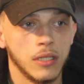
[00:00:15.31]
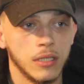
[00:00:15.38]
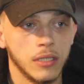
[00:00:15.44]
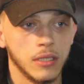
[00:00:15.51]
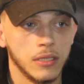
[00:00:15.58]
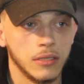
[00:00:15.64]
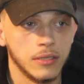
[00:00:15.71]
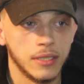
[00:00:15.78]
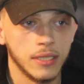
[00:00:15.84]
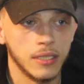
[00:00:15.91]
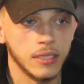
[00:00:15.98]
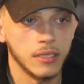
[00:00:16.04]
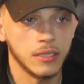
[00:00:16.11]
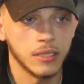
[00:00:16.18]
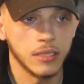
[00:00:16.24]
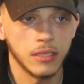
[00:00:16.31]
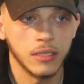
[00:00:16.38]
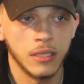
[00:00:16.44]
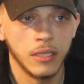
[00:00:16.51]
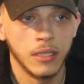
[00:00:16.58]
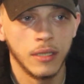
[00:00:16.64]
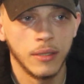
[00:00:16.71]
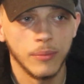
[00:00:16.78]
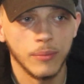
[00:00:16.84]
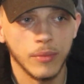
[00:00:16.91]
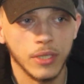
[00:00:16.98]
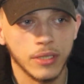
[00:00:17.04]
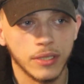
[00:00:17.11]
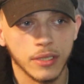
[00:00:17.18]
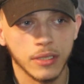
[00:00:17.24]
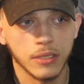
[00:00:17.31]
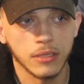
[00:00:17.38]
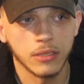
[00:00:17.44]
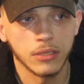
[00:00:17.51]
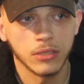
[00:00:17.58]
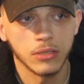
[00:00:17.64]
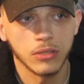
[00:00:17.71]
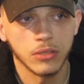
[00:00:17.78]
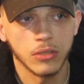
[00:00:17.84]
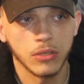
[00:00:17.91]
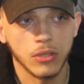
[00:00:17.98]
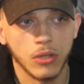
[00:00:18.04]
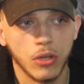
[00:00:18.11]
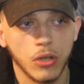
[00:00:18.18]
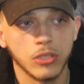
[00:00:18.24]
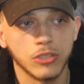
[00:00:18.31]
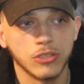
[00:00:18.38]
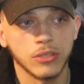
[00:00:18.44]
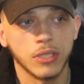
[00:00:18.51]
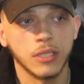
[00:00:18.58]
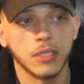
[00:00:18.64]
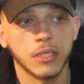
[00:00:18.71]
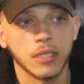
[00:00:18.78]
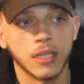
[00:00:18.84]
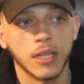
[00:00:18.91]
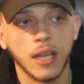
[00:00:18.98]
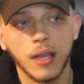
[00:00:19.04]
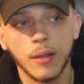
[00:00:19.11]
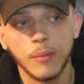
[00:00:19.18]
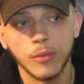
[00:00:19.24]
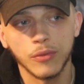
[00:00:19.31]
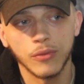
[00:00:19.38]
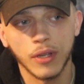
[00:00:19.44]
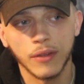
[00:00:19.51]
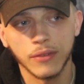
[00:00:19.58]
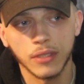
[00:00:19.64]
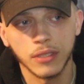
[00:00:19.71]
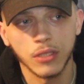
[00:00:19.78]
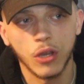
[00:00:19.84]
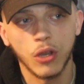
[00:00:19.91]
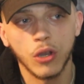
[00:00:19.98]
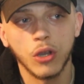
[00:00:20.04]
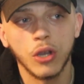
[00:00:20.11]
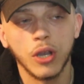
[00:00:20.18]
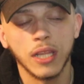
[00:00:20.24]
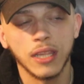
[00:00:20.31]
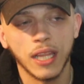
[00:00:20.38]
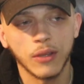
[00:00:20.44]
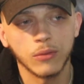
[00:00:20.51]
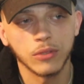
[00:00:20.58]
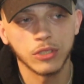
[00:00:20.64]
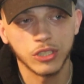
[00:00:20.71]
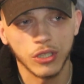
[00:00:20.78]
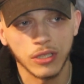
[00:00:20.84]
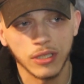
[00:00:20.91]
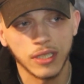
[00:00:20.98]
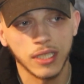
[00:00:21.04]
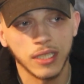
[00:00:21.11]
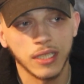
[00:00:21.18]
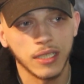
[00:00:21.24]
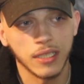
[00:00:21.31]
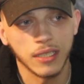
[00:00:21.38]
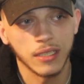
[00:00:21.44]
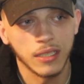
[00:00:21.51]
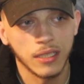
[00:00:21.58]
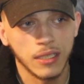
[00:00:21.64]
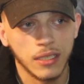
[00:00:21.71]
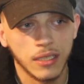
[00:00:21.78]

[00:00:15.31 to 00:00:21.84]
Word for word: DDG, meet this. Oh, so they did a comma rather than oh, I like what y'all did.